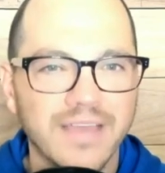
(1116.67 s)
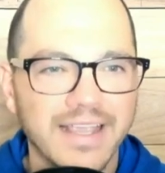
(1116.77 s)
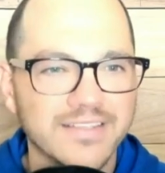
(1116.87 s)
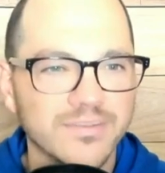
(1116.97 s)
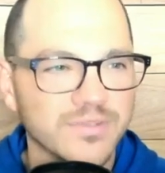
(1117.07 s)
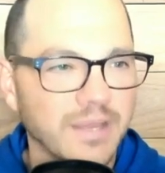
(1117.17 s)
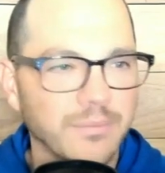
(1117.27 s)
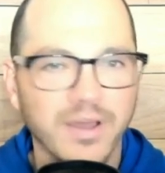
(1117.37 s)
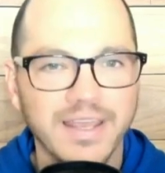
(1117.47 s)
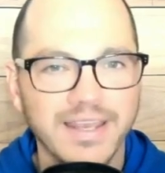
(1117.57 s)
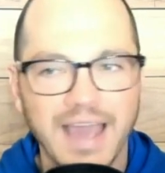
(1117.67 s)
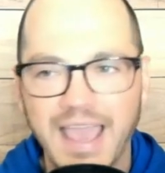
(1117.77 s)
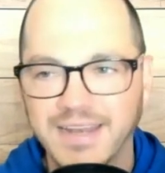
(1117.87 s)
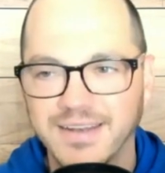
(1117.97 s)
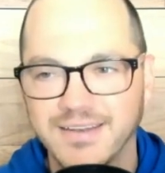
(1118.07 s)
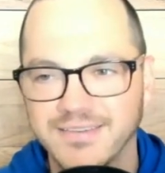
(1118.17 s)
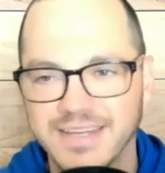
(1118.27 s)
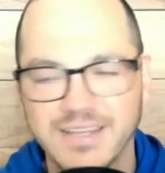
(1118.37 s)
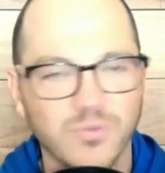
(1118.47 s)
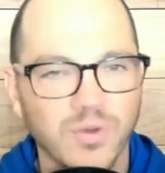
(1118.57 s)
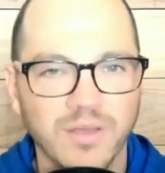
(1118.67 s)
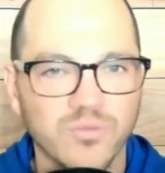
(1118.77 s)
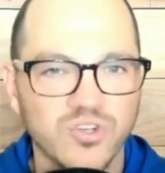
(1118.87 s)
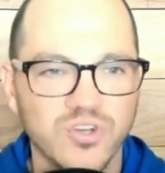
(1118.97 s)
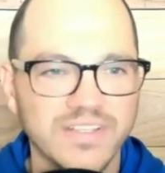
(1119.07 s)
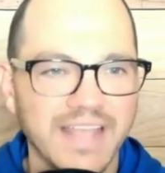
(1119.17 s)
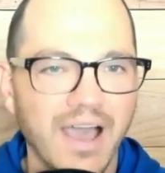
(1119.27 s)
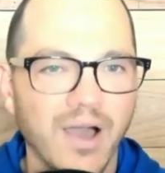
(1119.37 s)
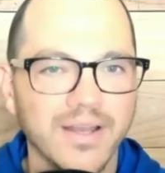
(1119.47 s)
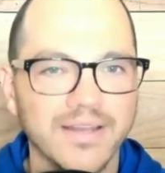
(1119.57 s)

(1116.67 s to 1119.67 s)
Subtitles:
I guess it was on Monday night, and neither one of them were dressed out.